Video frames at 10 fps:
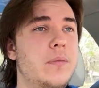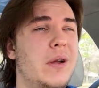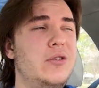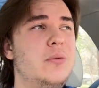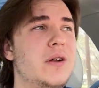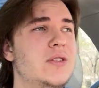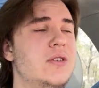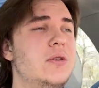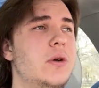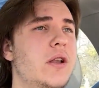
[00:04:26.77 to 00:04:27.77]
About 2 months
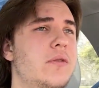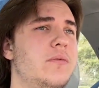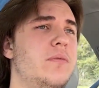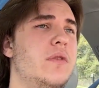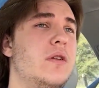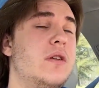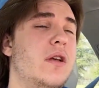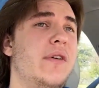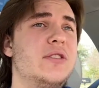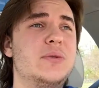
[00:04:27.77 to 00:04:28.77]
into it.
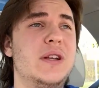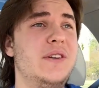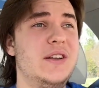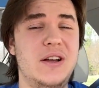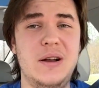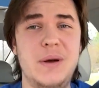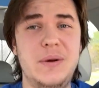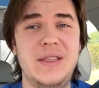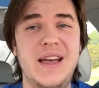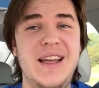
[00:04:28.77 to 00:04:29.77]
We got some stuff I need to talk about
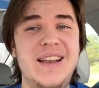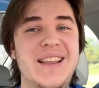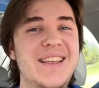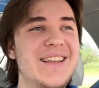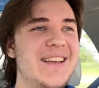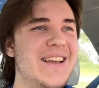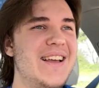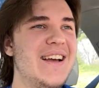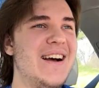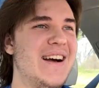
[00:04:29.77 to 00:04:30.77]
with that
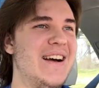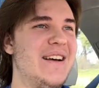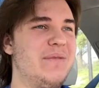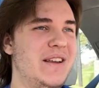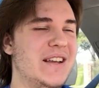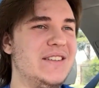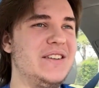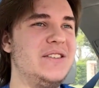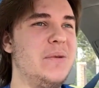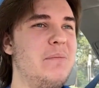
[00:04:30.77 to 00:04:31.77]
because
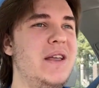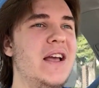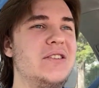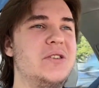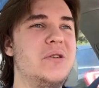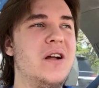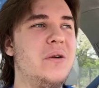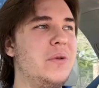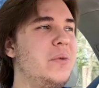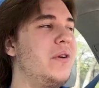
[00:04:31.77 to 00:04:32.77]
there's some BS going
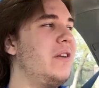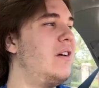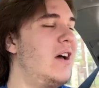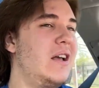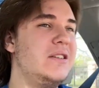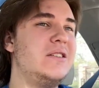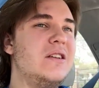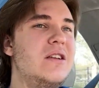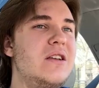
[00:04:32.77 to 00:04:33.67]
on with one class.